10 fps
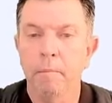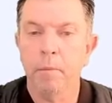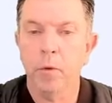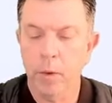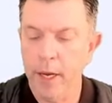
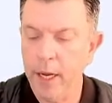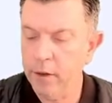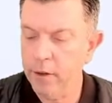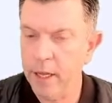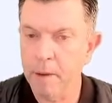You would
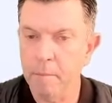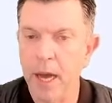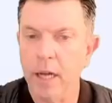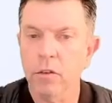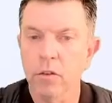enter the
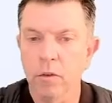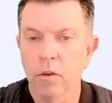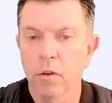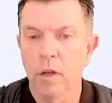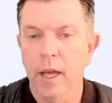amounts,
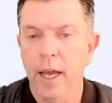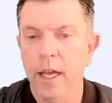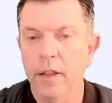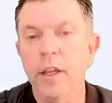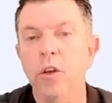
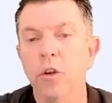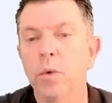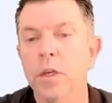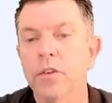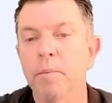and then you
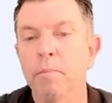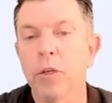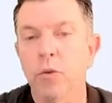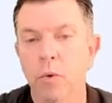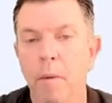would simply
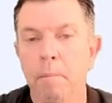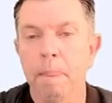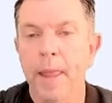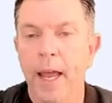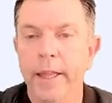swap.
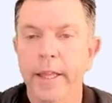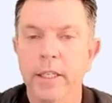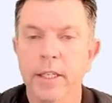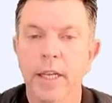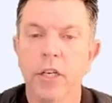At
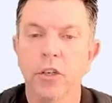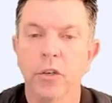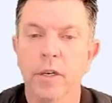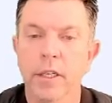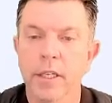this stage,
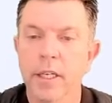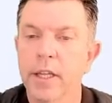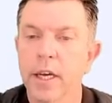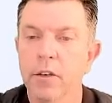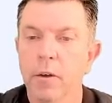you can see
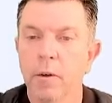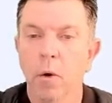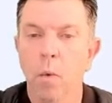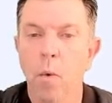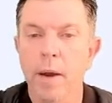that
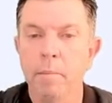1